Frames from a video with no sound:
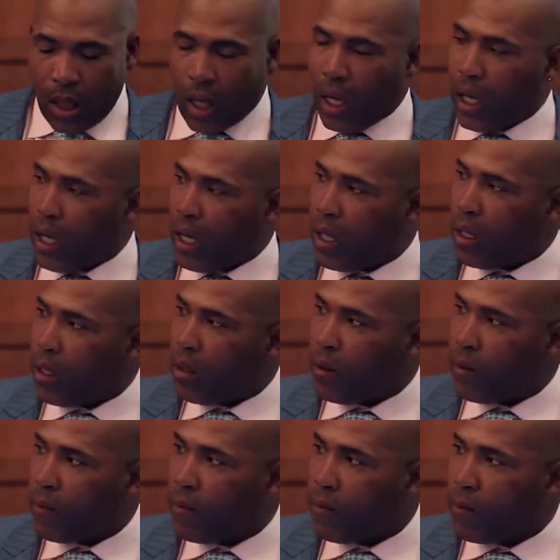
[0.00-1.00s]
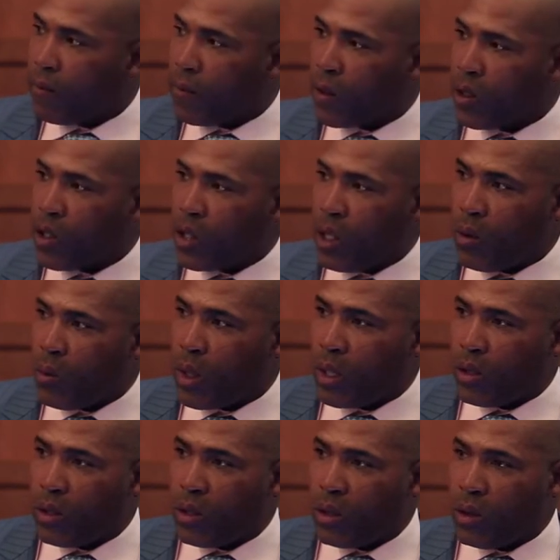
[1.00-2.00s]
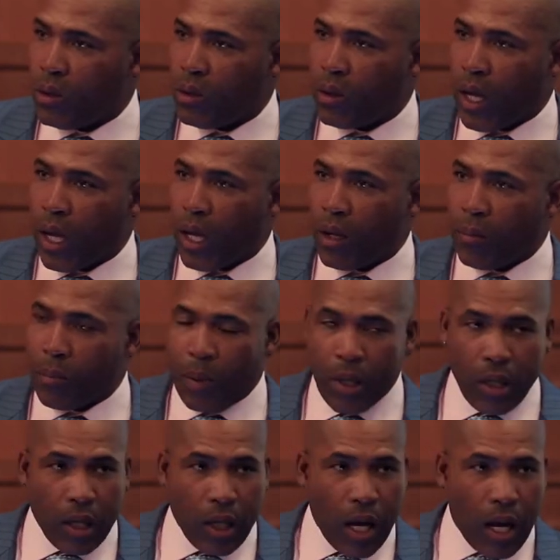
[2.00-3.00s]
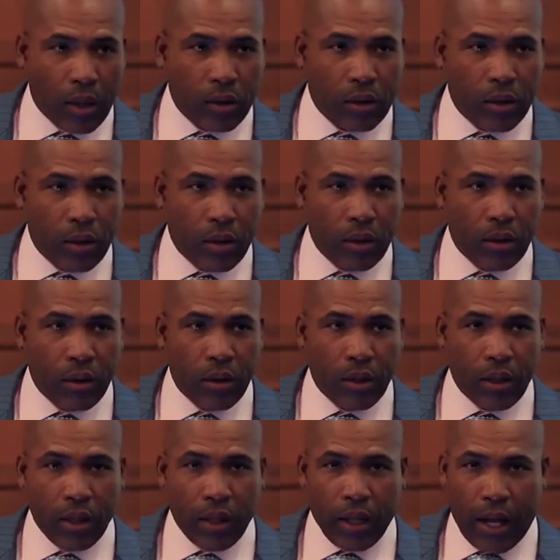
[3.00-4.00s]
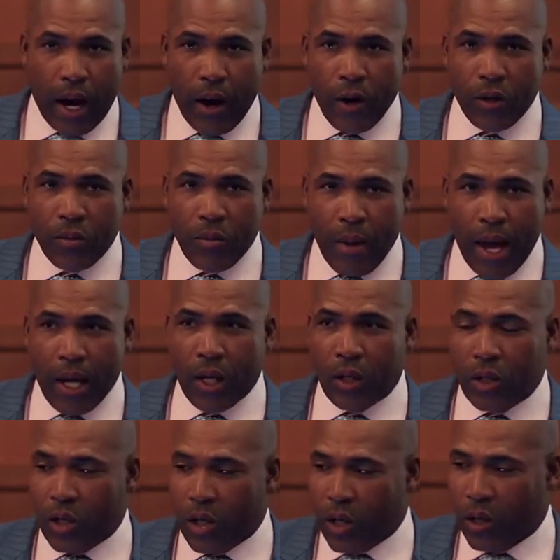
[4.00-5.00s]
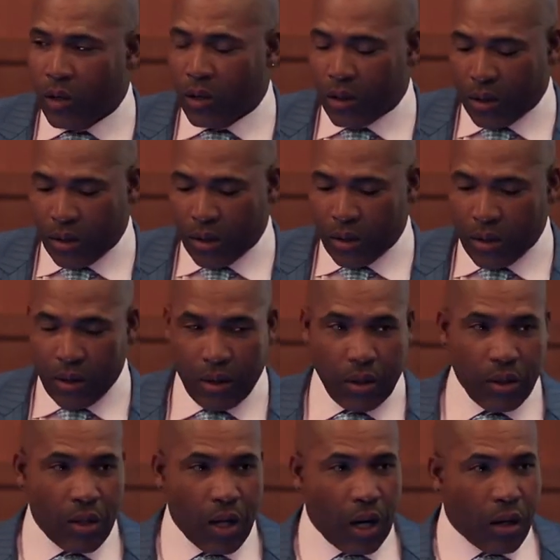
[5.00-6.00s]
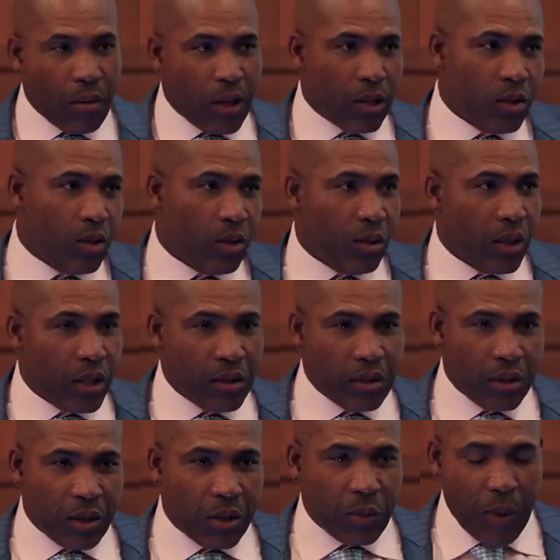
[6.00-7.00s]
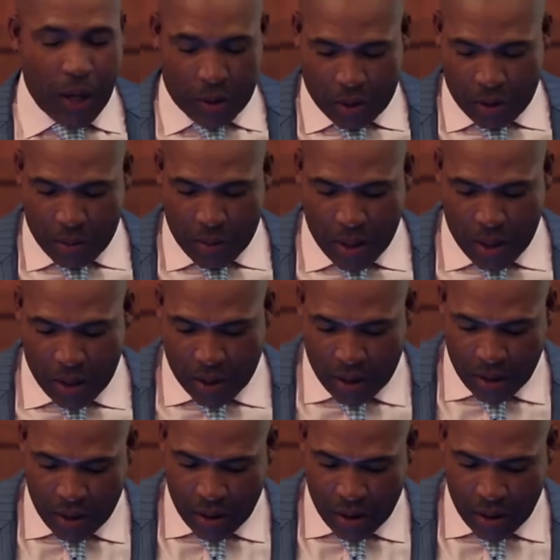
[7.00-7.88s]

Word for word: And she went to a Pentecostal charismatic church. You talk about two ends of the spectrum, huh?